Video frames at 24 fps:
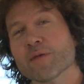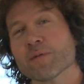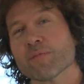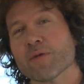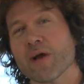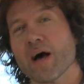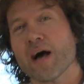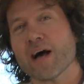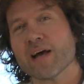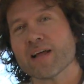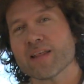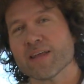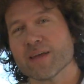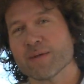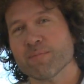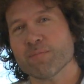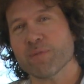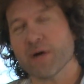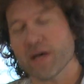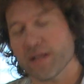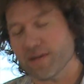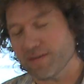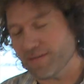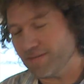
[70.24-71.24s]
the broccoli,
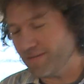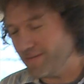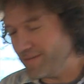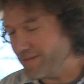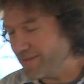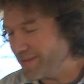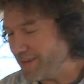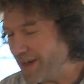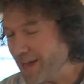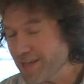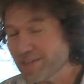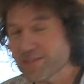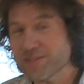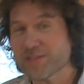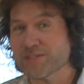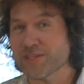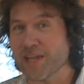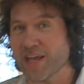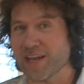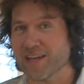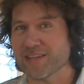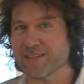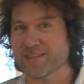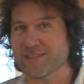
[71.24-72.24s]
but not
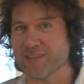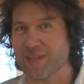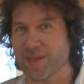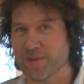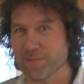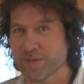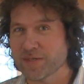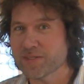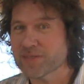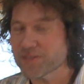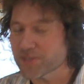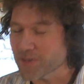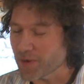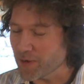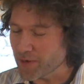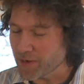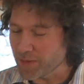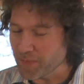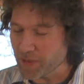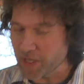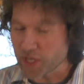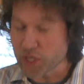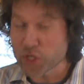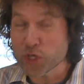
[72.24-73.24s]
just any steam. This is going
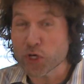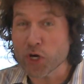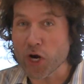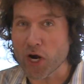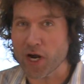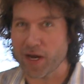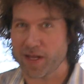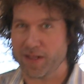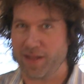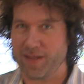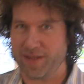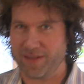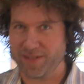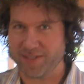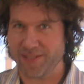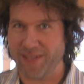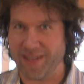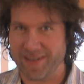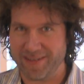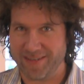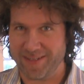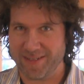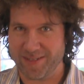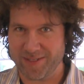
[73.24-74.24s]
to be garlic
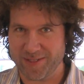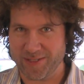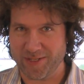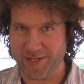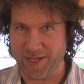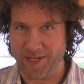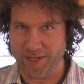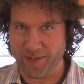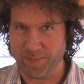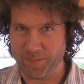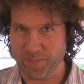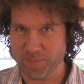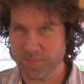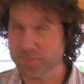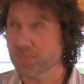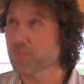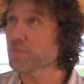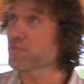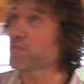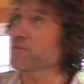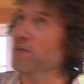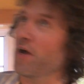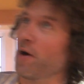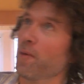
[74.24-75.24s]
scented steam.
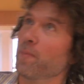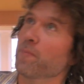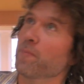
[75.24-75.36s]
So,